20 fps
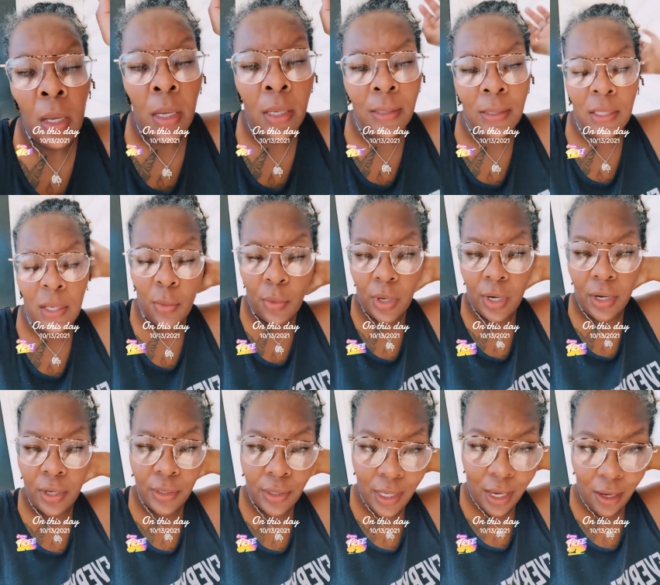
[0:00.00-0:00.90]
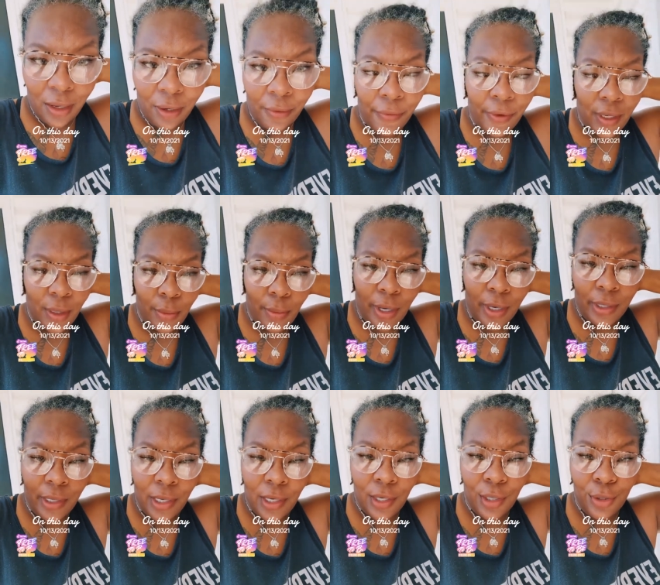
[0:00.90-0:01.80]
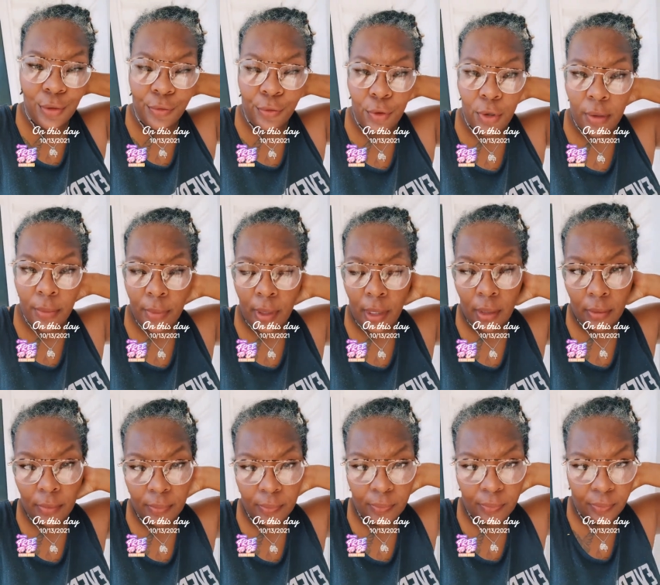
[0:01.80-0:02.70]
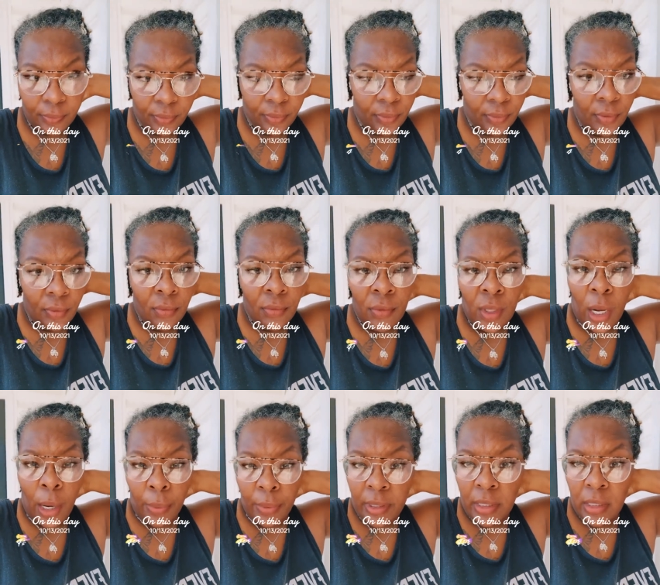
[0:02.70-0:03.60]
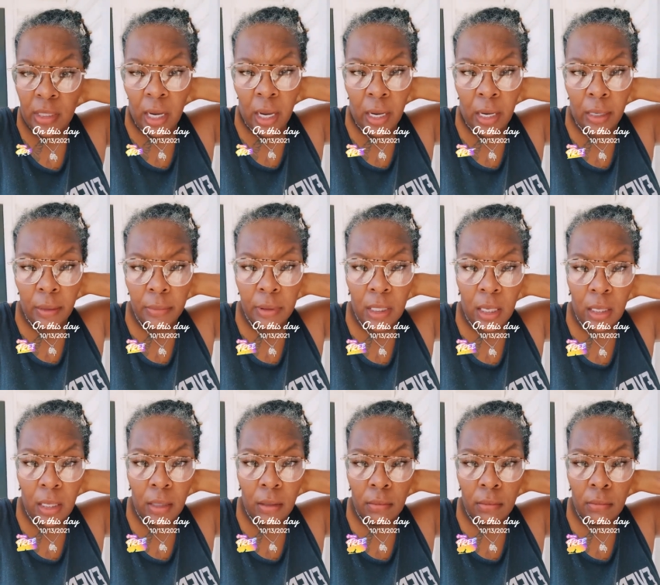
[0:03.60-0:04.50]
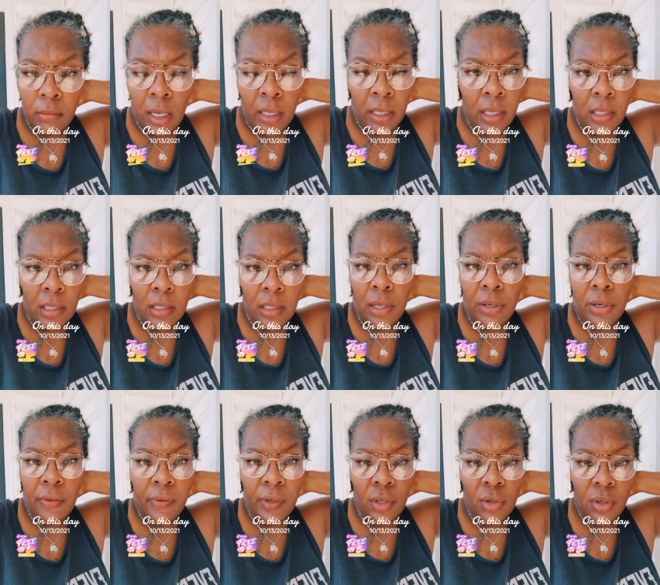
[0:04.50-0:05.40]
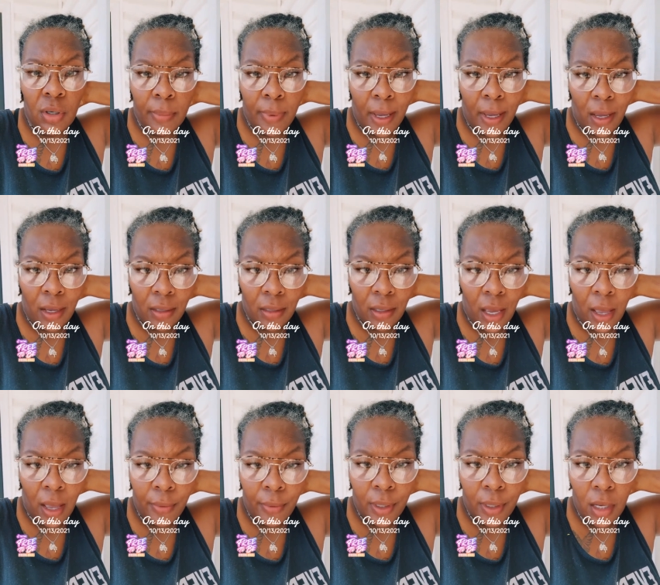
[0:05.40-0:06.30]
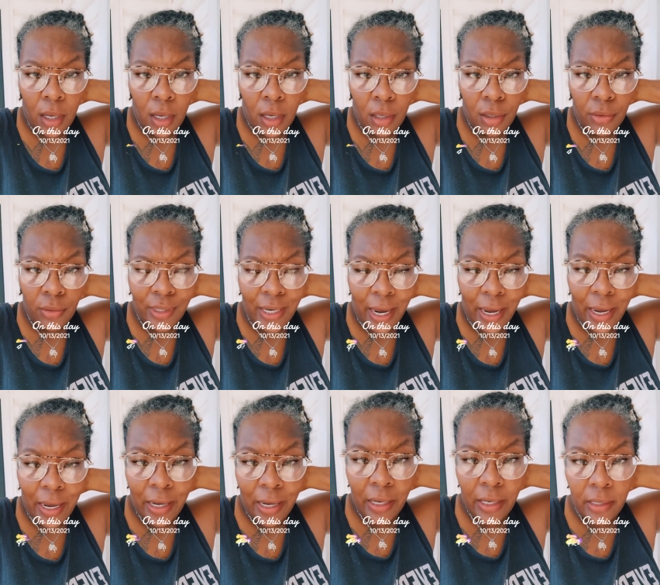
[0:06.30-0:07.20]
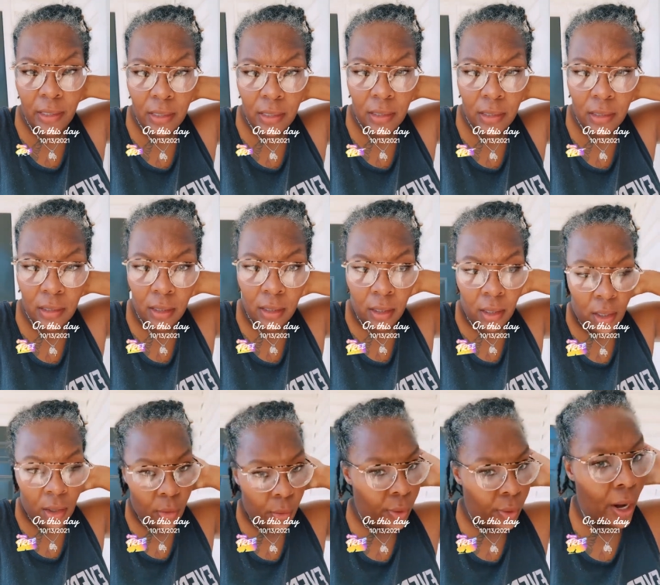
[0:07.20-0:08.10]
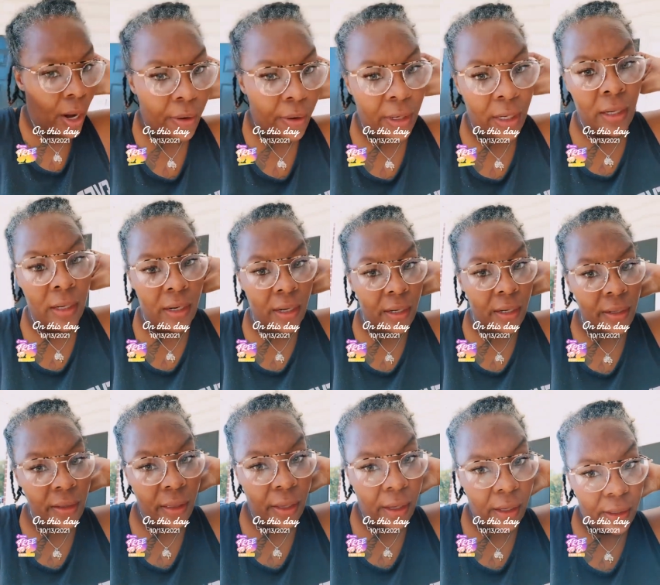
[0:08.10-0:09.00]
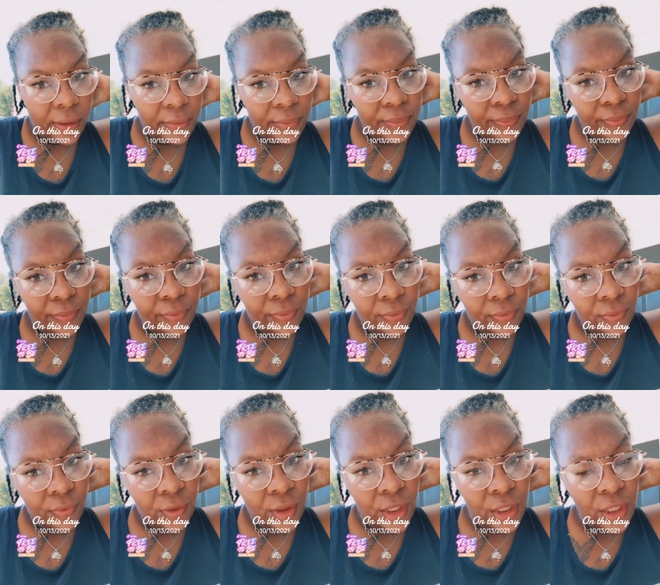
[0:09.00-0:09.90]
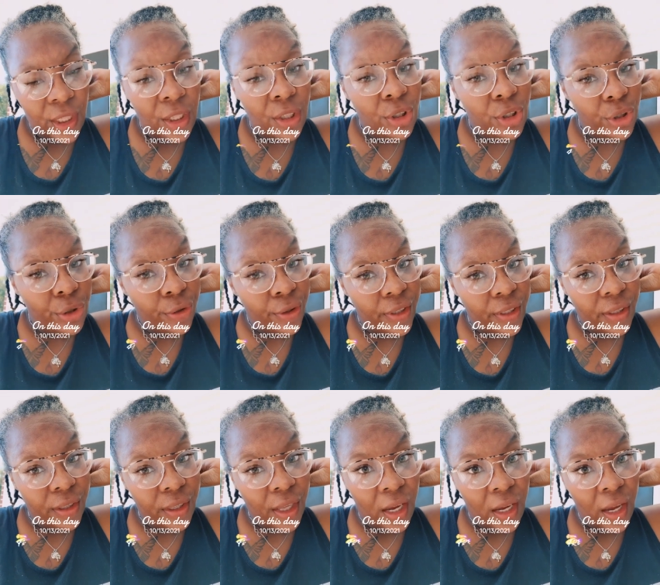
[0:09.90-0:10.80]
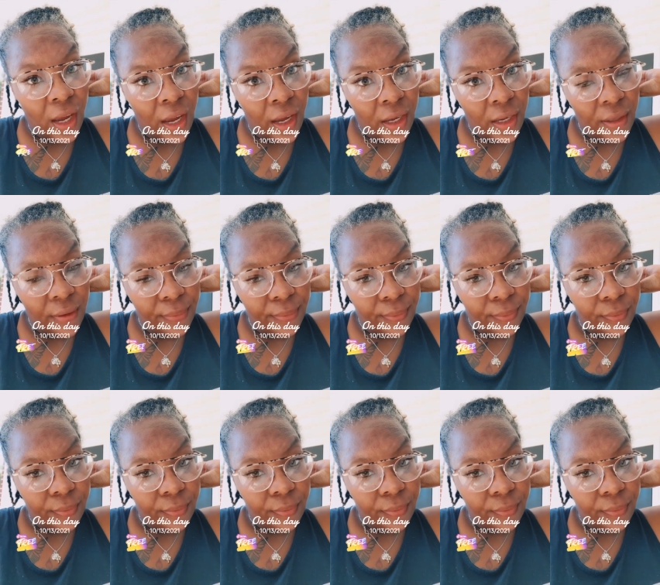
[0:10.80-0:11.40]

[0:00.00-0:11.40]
and someone else had to feed my kids for me. There was times that my kids don't even know about. I would go days without eating anything just to ensure that they ate.